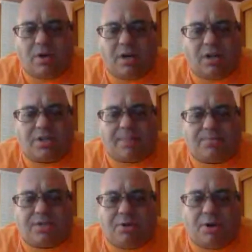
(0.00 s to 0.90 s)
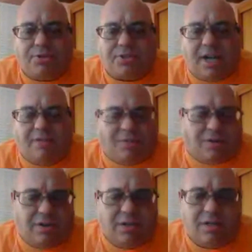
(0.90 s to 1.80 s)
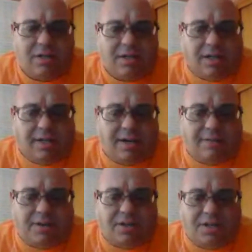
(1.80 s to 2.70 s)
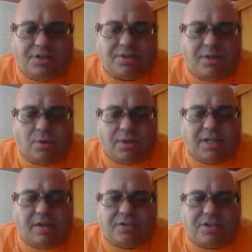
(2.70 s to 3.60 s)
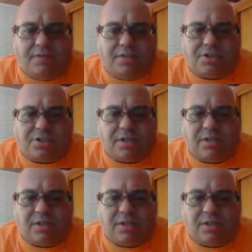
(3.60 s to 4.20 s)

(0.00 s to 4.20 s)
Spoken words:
of the top duos ever in the NFL history and what they have achieved this year.